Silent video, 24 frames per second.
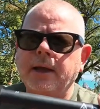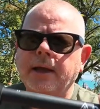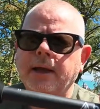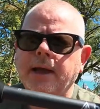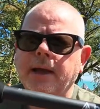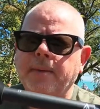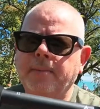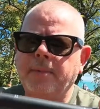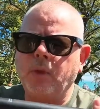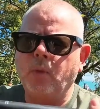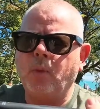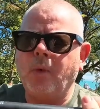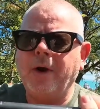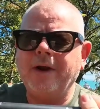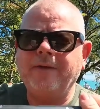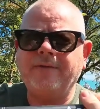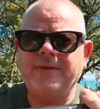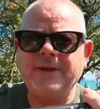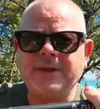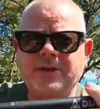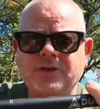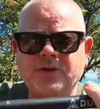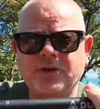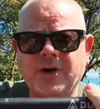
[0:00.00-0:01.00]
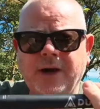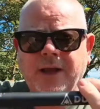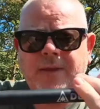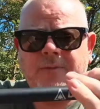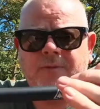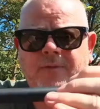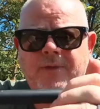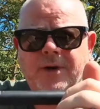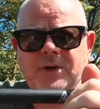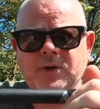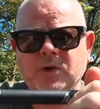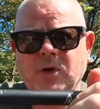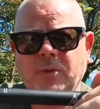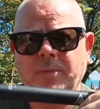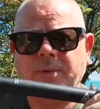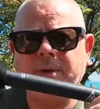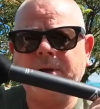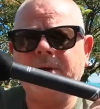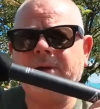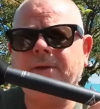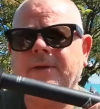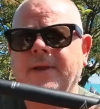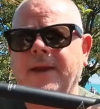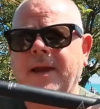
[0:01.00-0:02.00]
But the wife did try them for a short
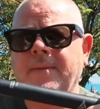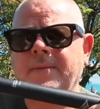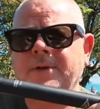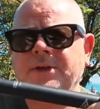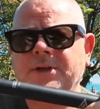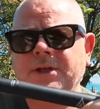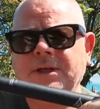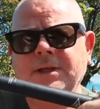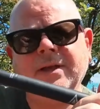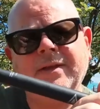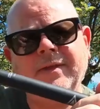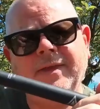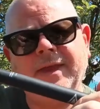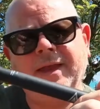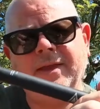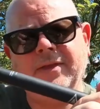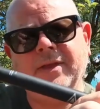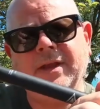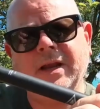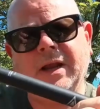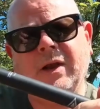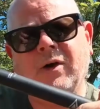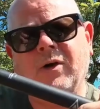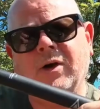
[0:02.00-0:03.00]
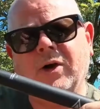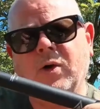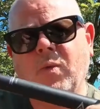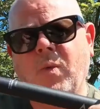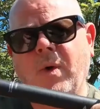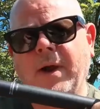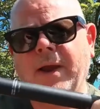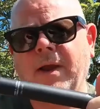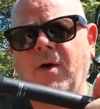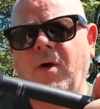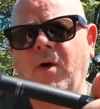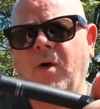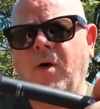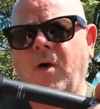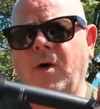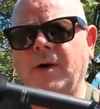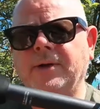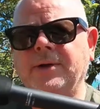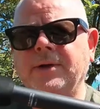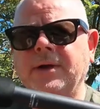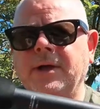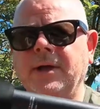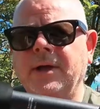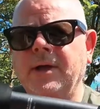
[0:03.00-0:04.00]
period of time, and she did think that it got quite
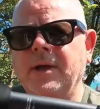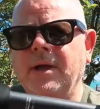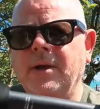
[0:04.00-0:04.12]
hot.